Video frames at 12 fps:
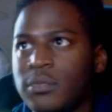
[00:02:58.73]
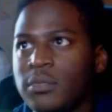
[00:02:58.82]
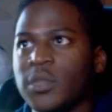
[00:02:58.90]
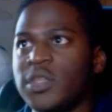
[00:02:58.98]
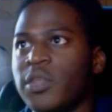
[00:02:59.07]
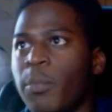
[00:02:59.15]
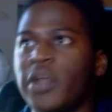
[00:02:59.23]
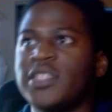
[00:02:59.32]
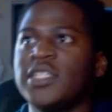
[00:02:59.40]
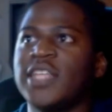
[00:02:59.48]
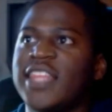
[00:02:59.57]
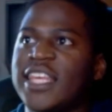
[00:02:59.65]
the person
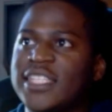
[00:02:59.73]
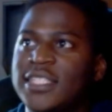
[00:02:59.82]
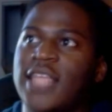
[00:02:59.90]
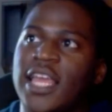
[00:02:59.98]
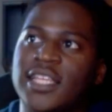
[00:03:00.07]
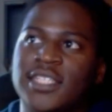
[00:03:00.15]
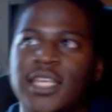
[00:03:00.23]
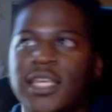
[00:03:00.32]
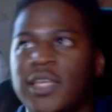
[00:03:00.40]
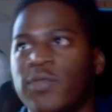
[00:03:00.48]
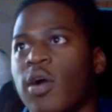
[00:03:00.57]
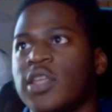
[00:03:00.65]
that they they see
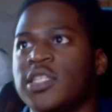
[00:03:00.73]
walk to the